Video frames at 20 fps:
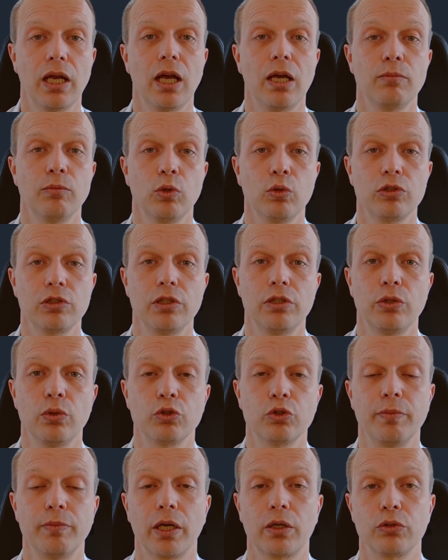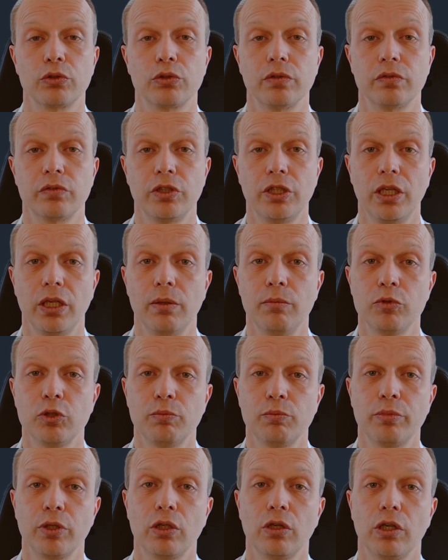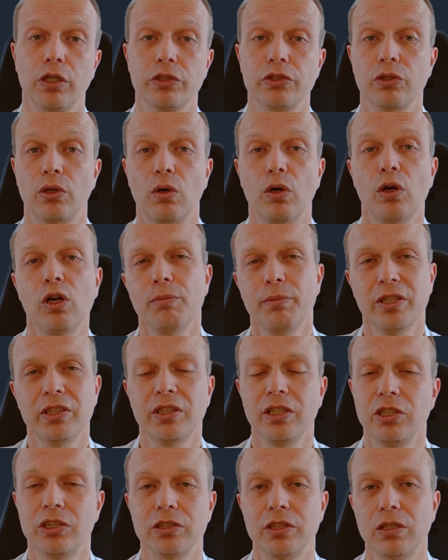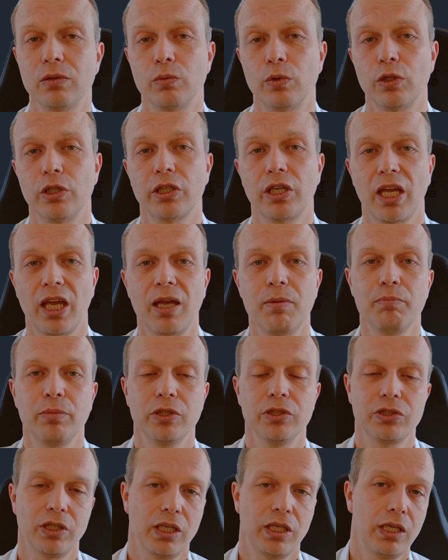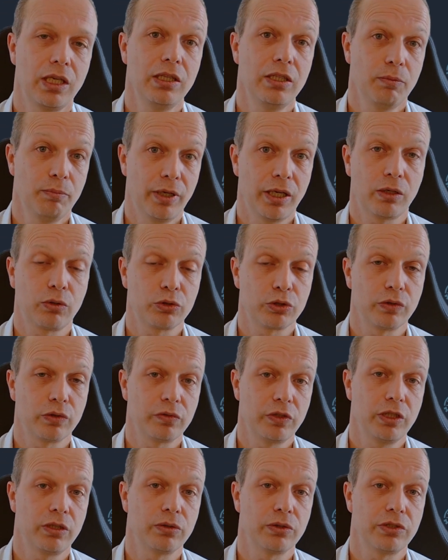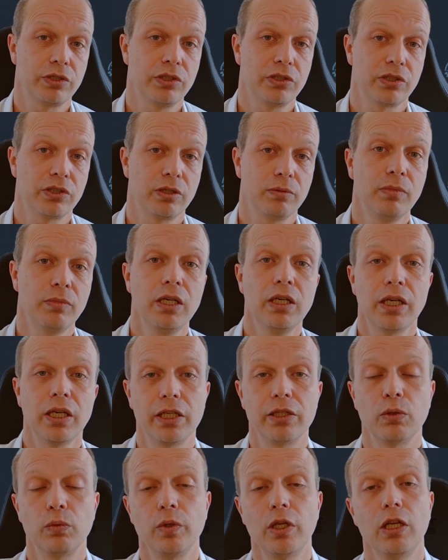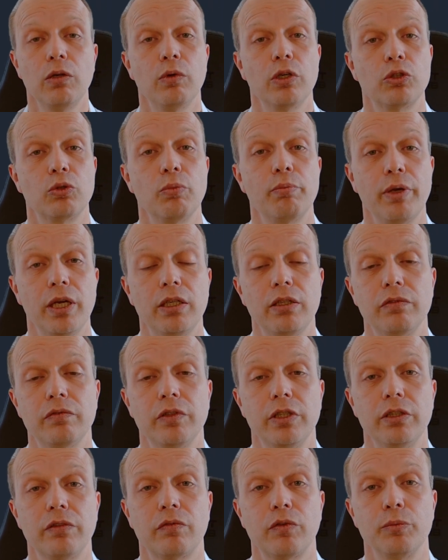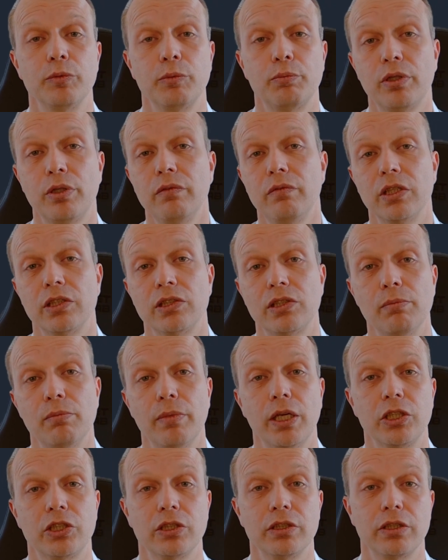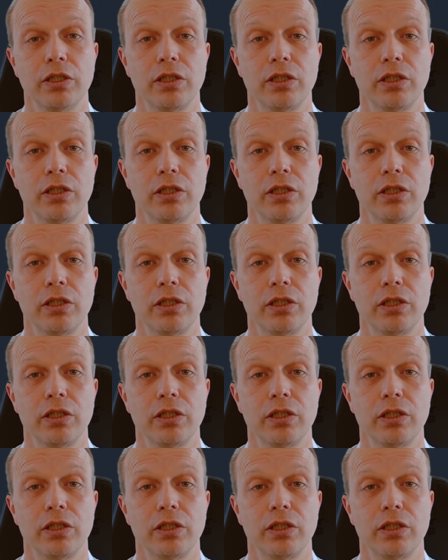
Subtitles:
I mostly use Microsoft Teams because all my digital work happens in the Microsoft ecosystem, and I really want to benefit from the previously mentioned